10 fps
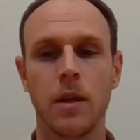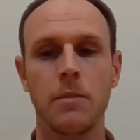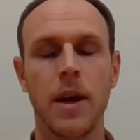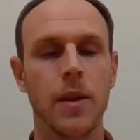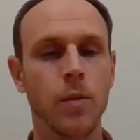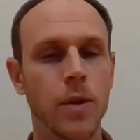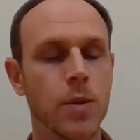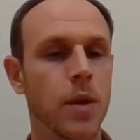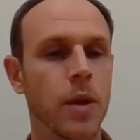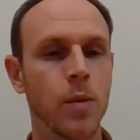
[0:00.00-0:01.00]
a Math
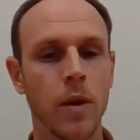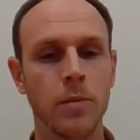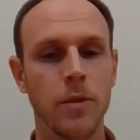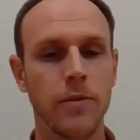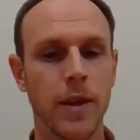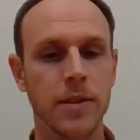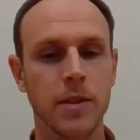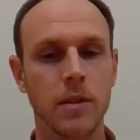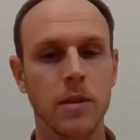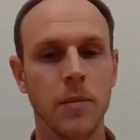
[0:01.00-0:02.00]
121
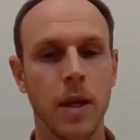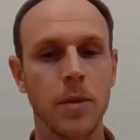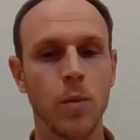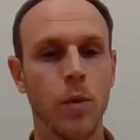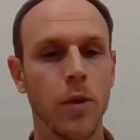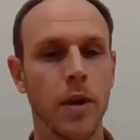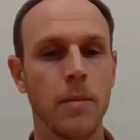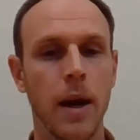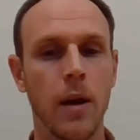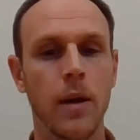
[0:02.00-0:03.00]
professor might be worried
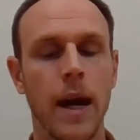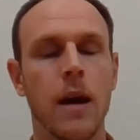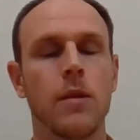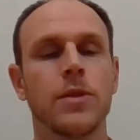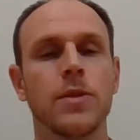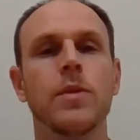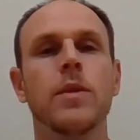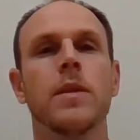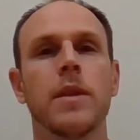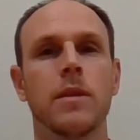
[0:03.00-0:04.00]
about how a
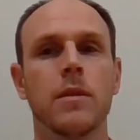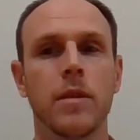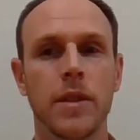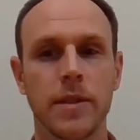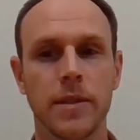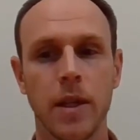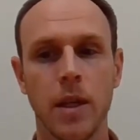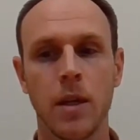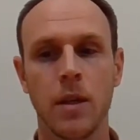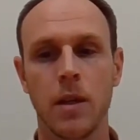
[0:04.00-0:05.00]
student leader is
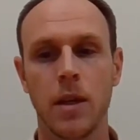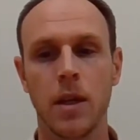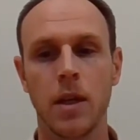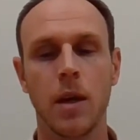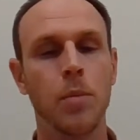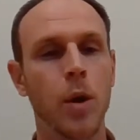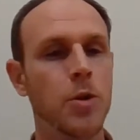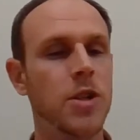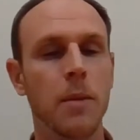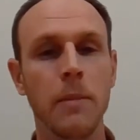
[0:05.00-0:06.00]

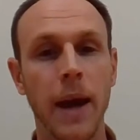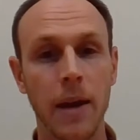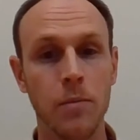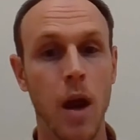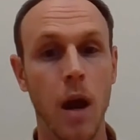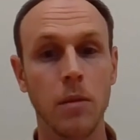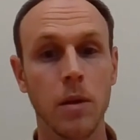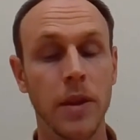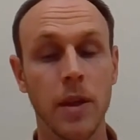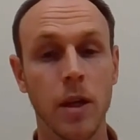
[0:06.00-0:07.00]
approaching a math
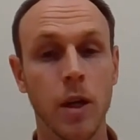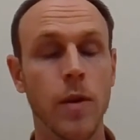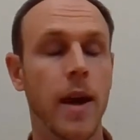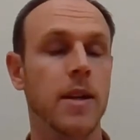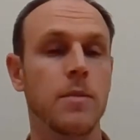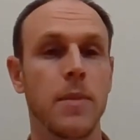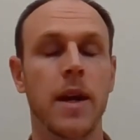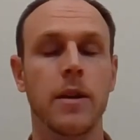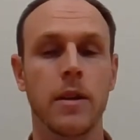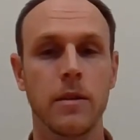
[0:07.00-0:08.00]
problem in the correct
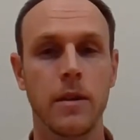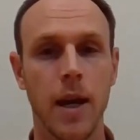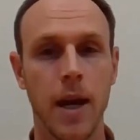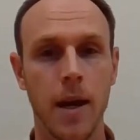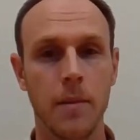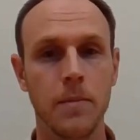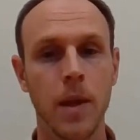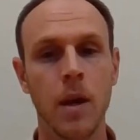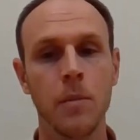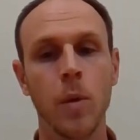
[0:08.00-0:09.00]
manner.
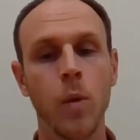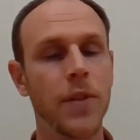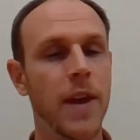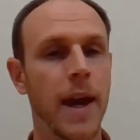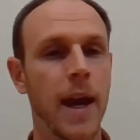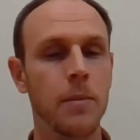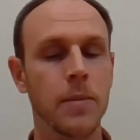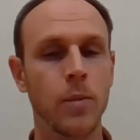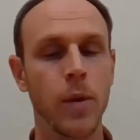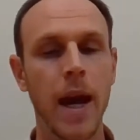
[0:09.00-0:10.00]
But what
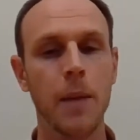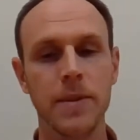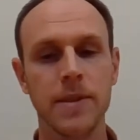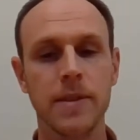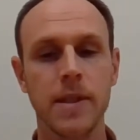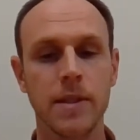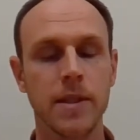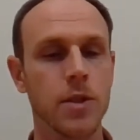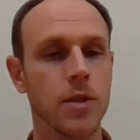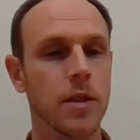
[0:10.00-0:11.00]
happens is that
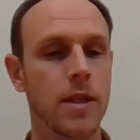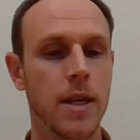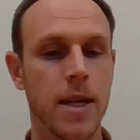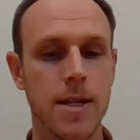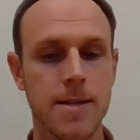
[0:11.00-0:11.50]
essentially